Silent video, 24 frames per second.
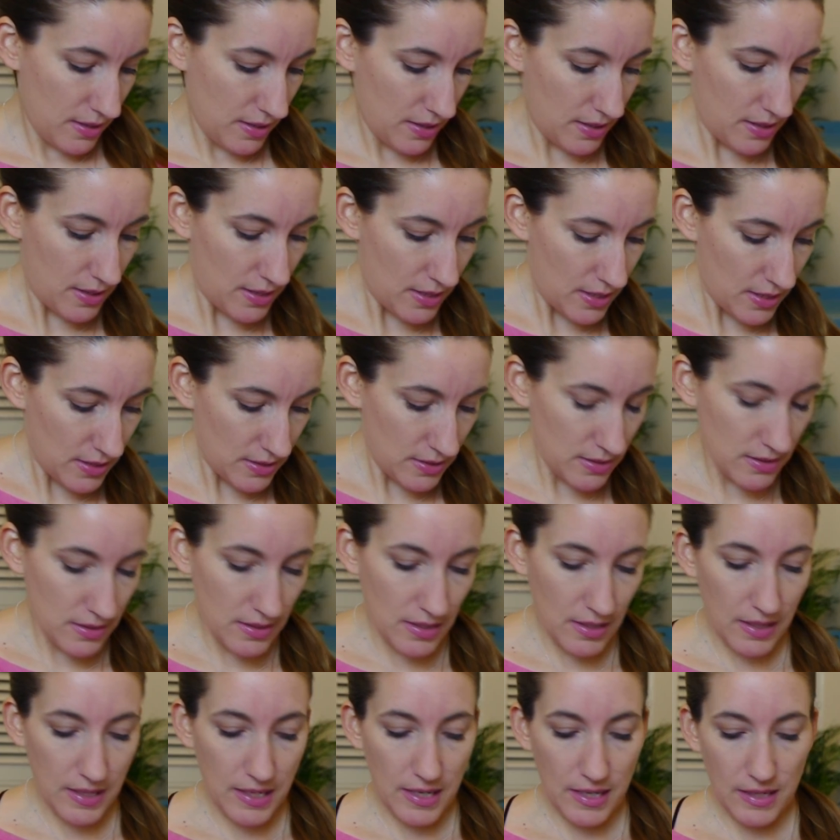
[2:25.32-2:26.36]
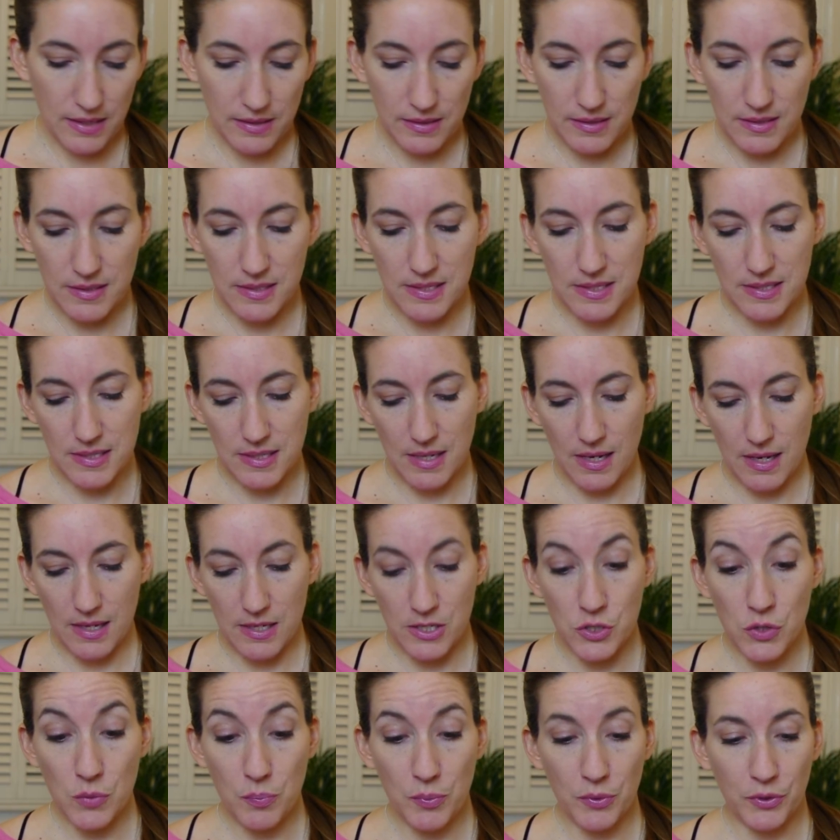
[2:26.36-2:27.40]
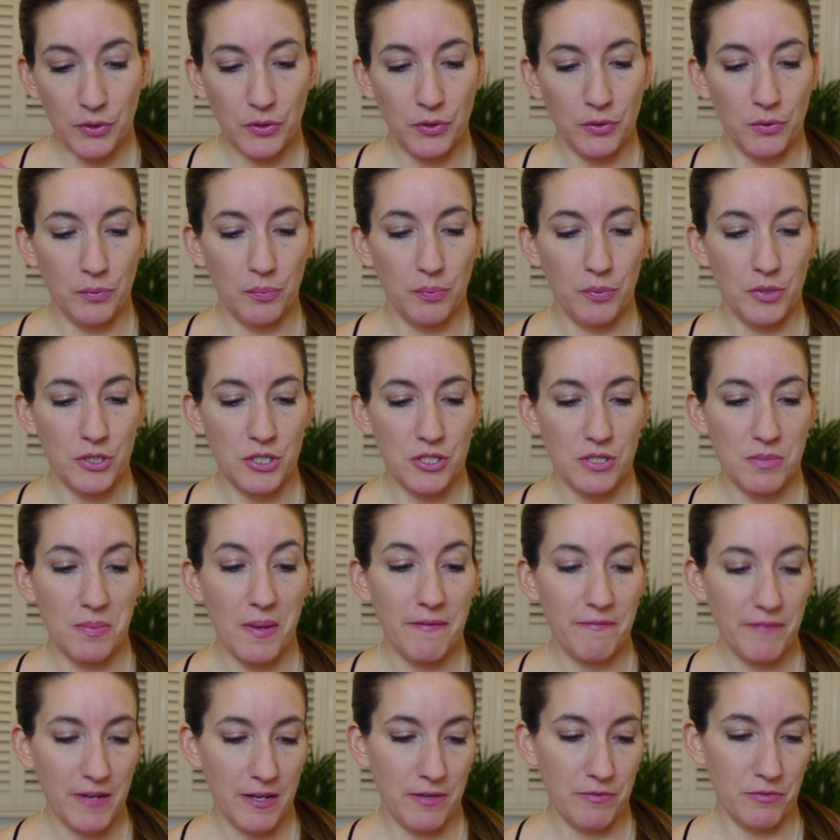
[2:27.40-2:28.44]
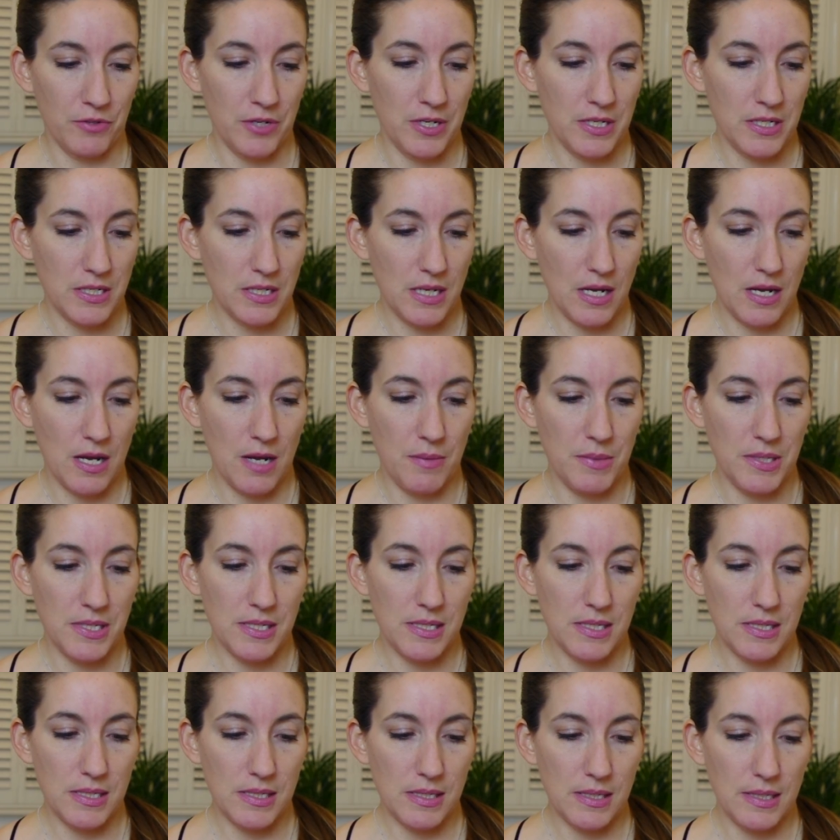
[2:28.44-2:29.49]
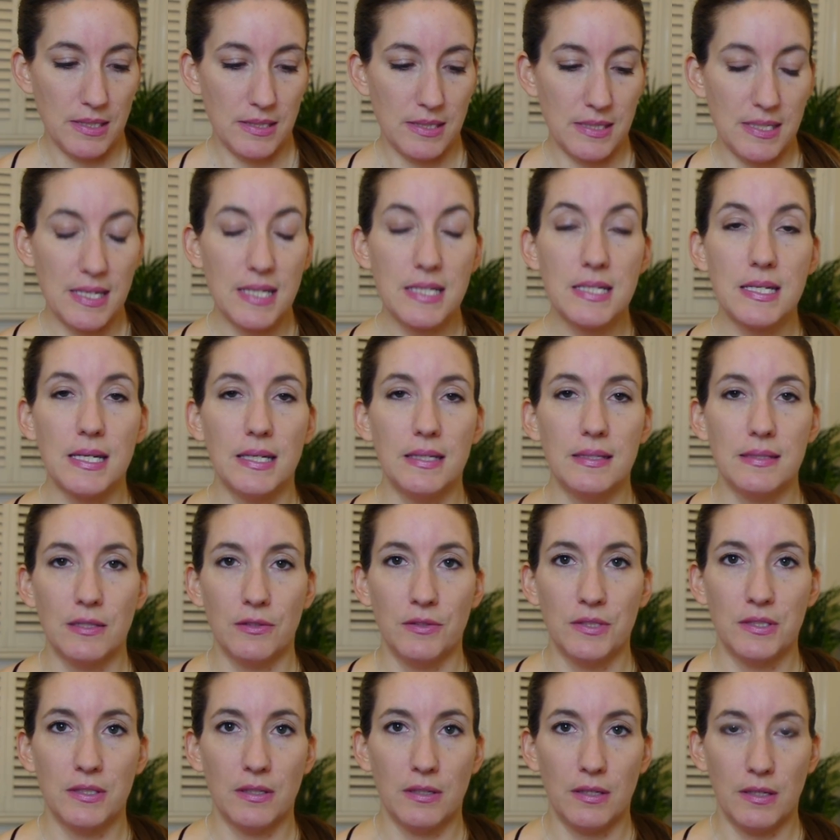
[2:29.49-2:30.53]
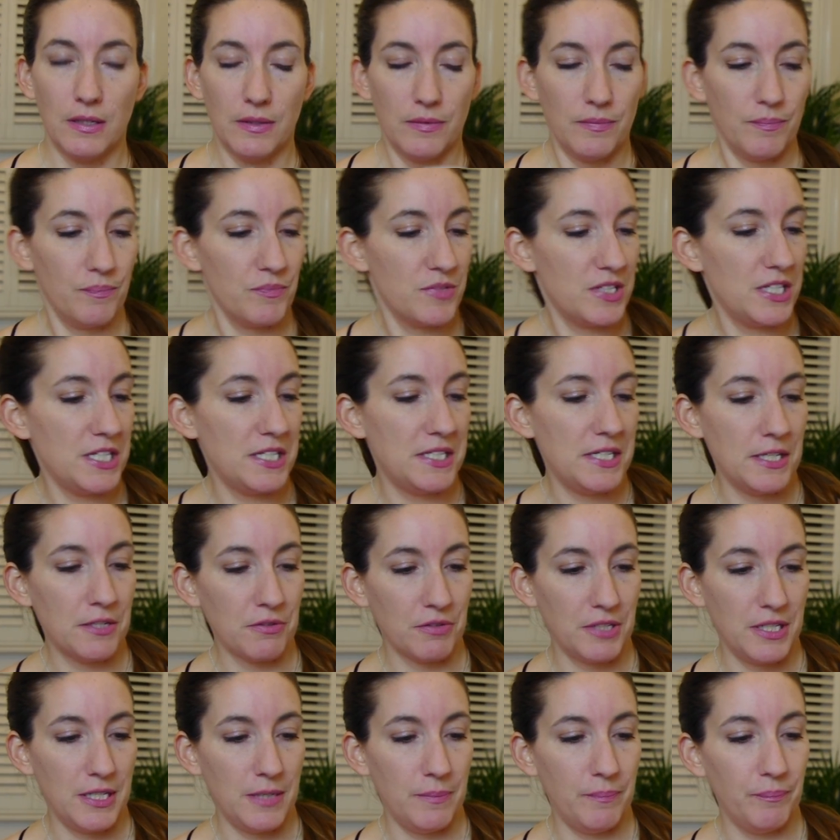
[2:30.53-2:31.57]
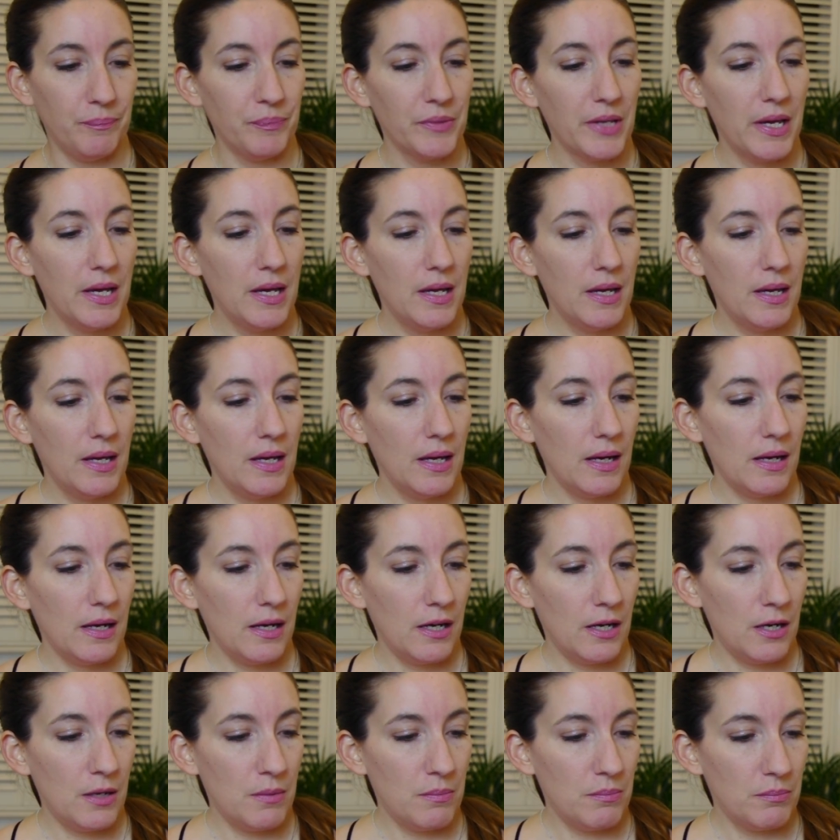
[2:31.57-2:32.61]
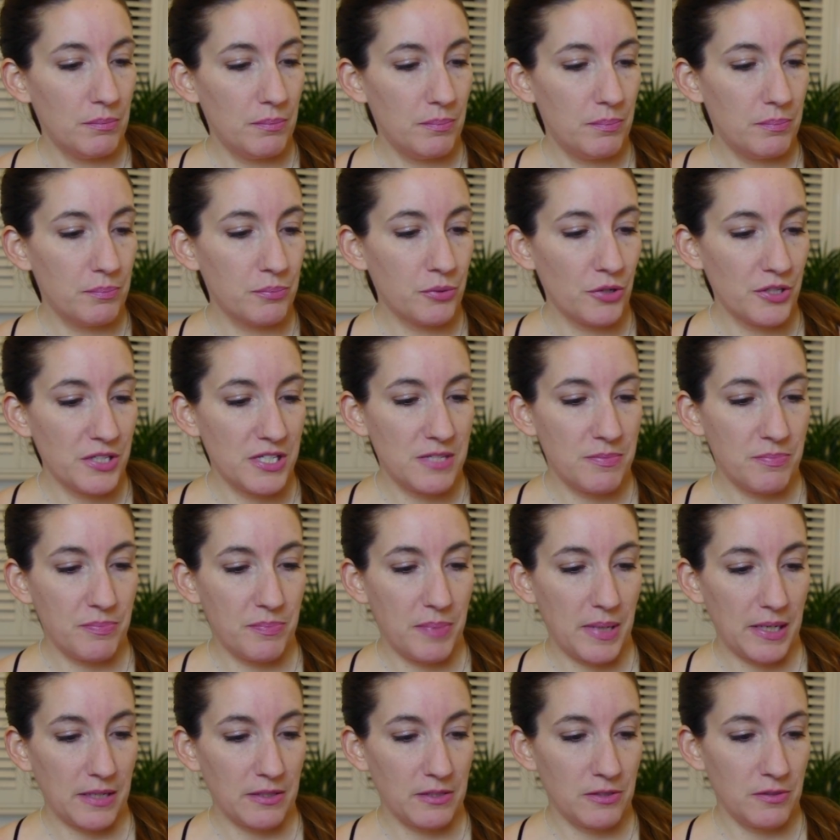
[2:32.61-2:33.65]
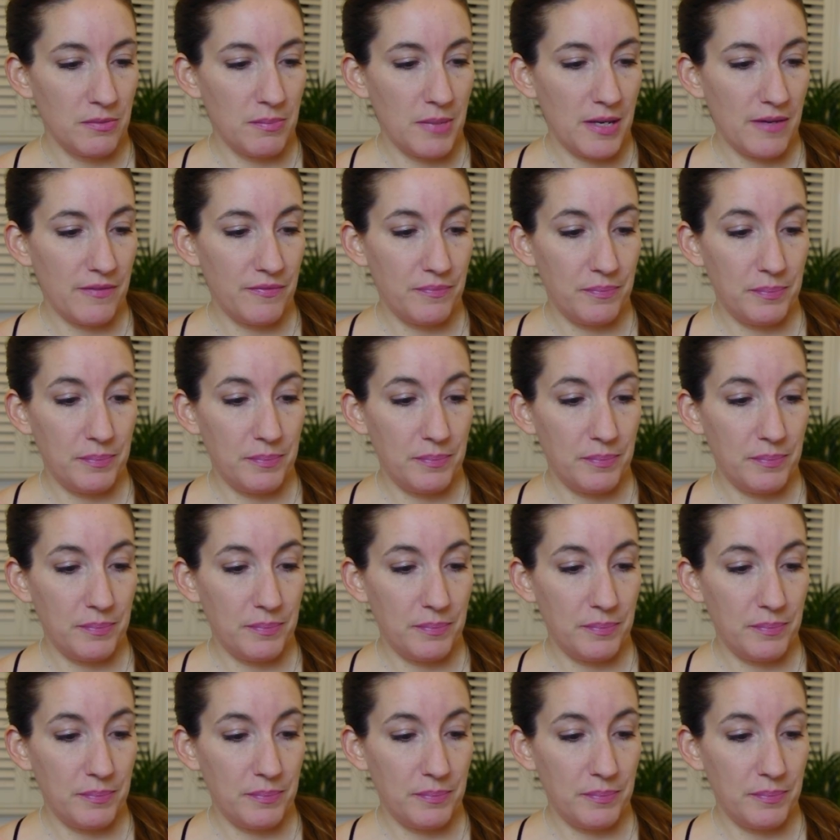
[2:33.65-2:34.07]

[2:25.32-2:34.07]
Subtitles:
And then I had this Supergoop, which is my favorite. It's tinted, so it's a CC cream, broad-spectrum